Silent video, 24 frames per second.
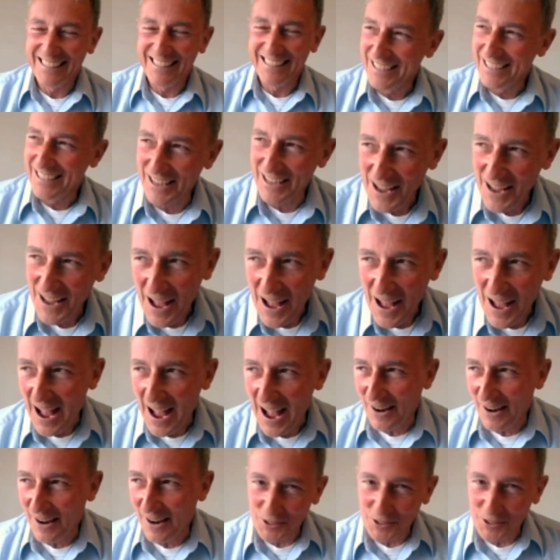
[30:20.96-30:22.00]
How does
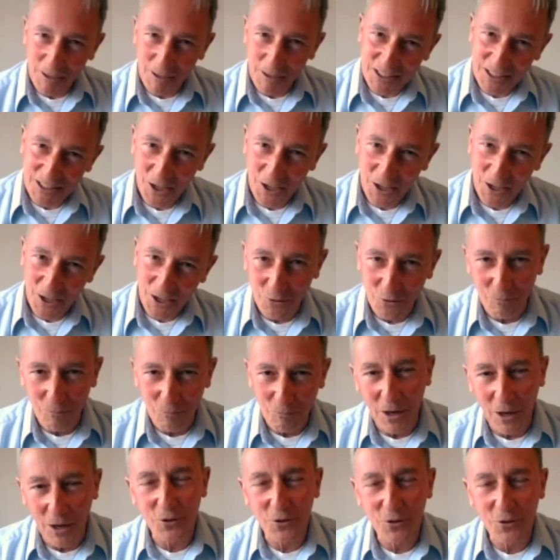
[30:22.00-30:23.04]
my son or my
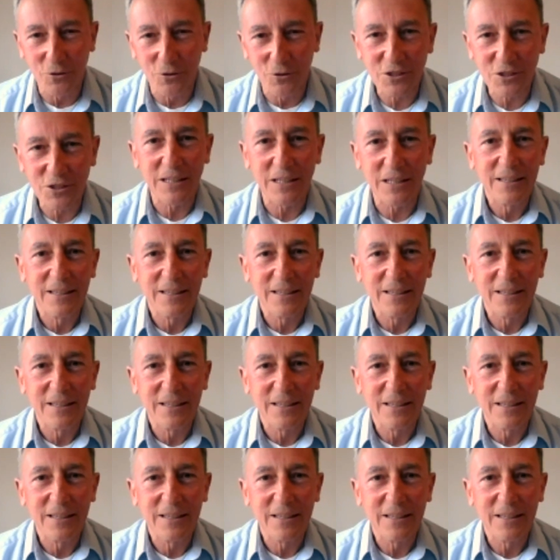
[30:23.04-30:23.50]
daughter